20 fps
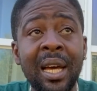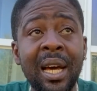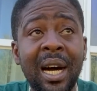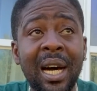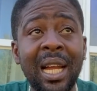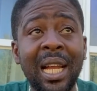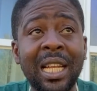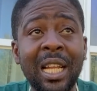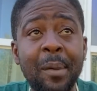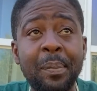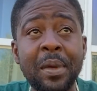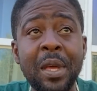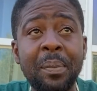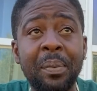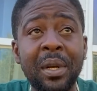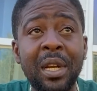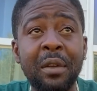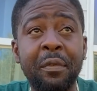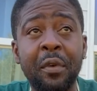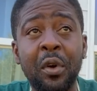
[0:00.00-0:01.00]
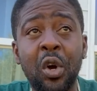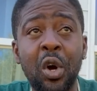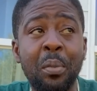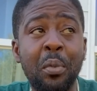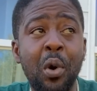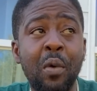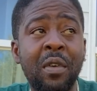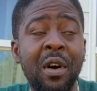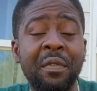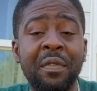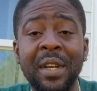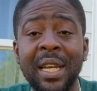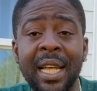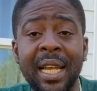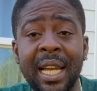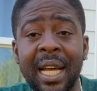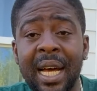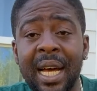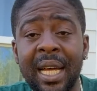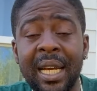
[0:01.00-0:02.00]
a lot of people did for come over for
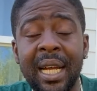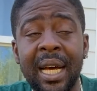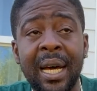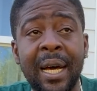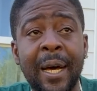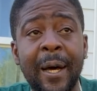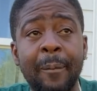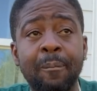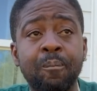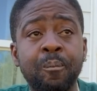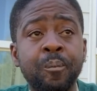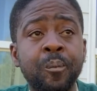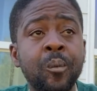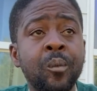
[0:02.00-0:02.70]
dinner and um